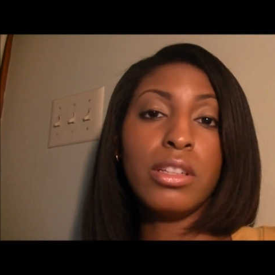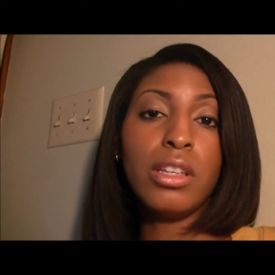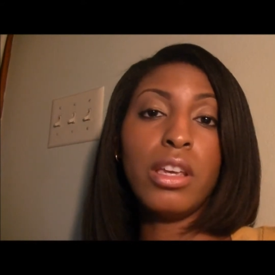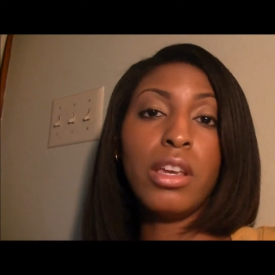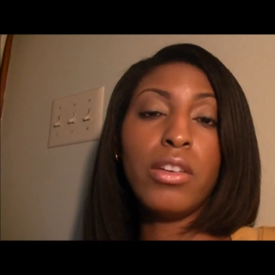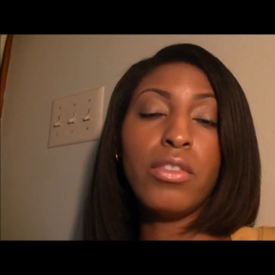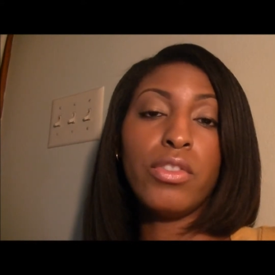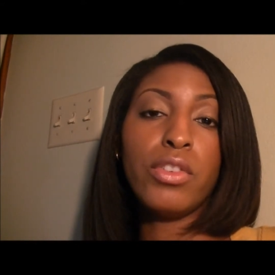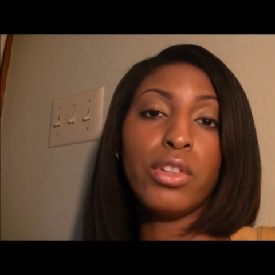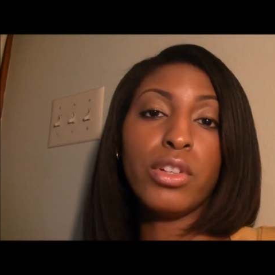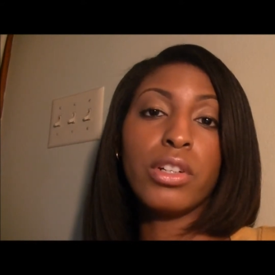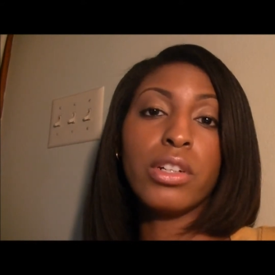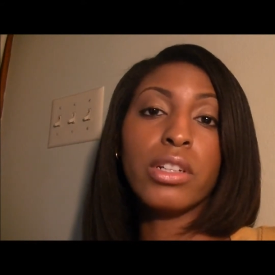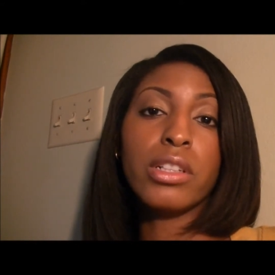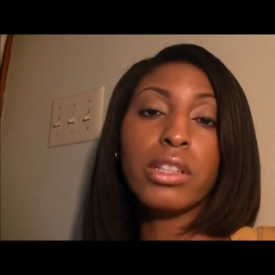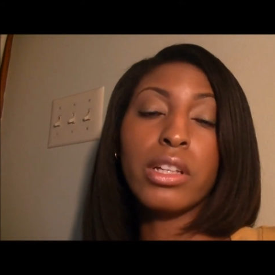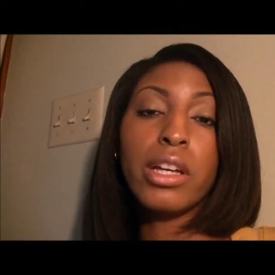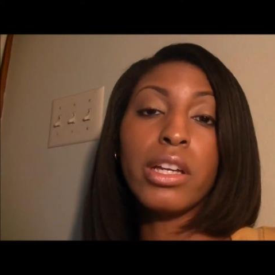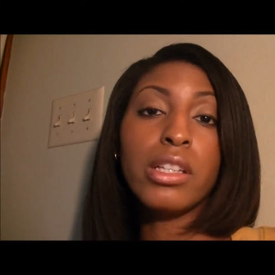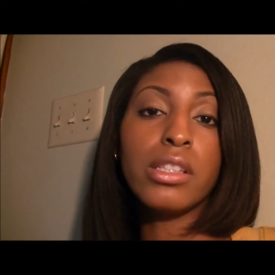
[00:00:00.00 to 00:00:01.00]
If your
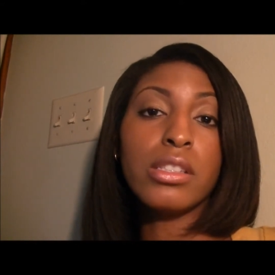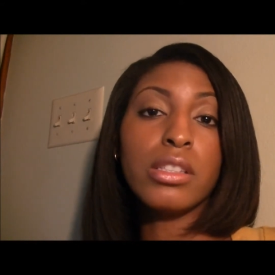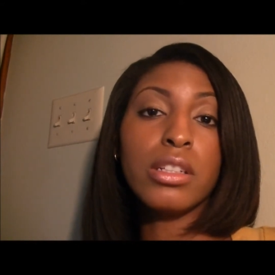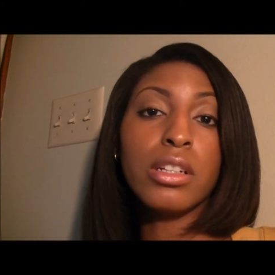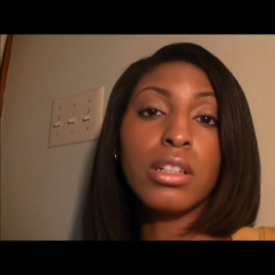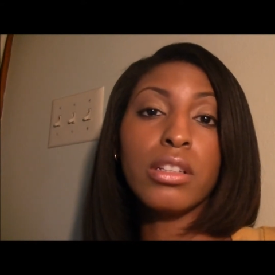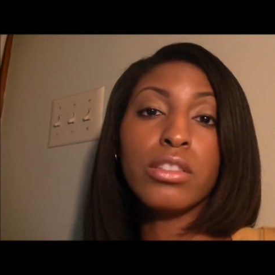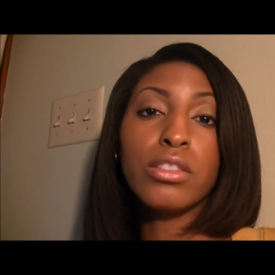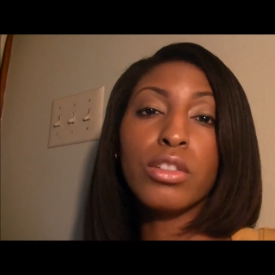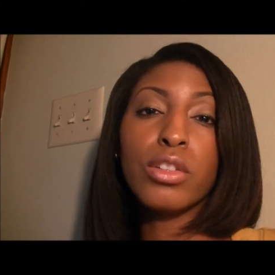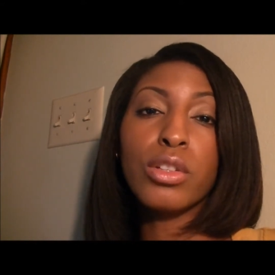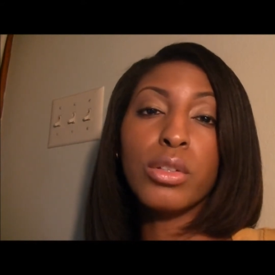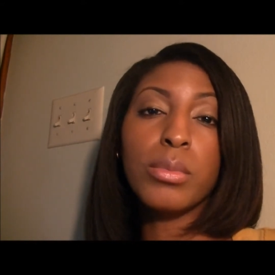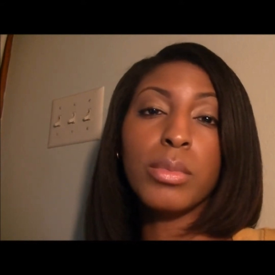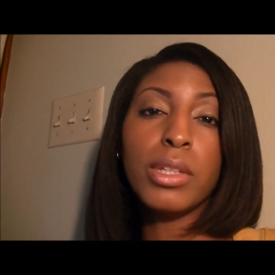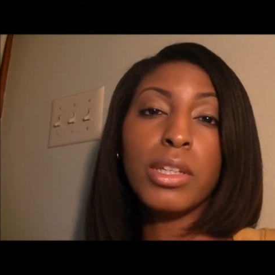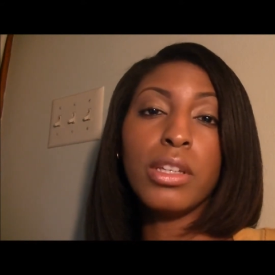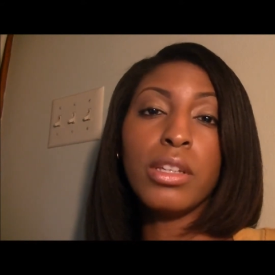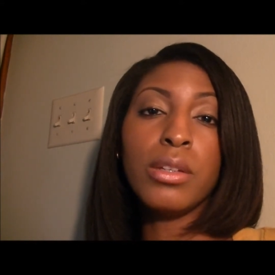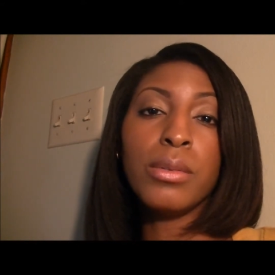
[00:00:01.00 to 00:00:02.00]
clientele is going to
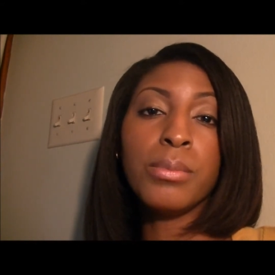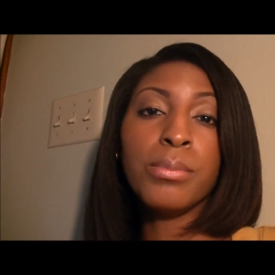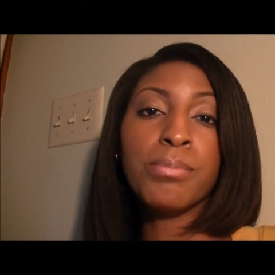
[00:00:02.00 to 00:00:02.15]
be